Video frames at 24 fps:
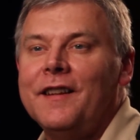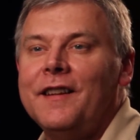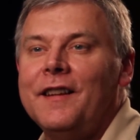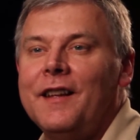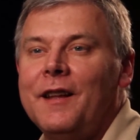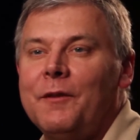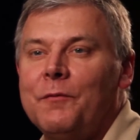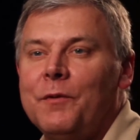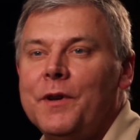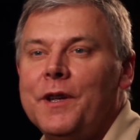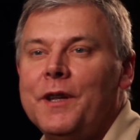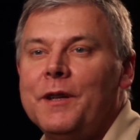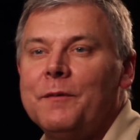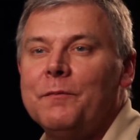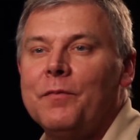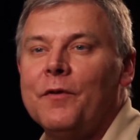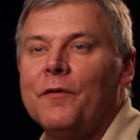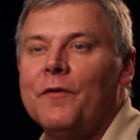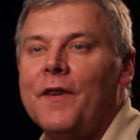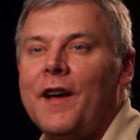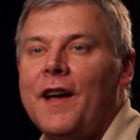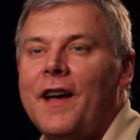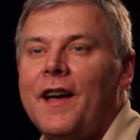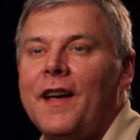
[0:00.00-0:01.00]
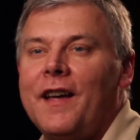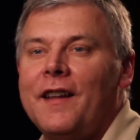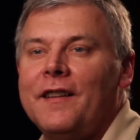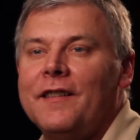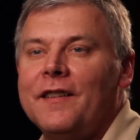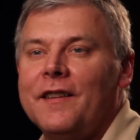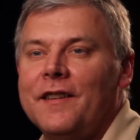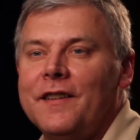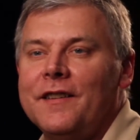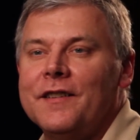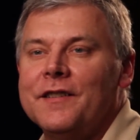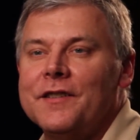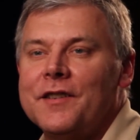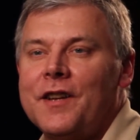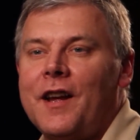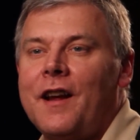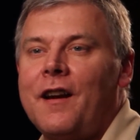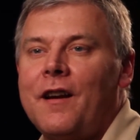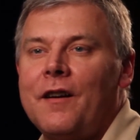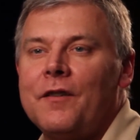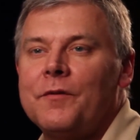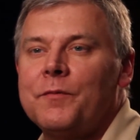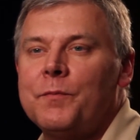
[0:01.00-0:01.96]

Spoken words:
and we can provide the entire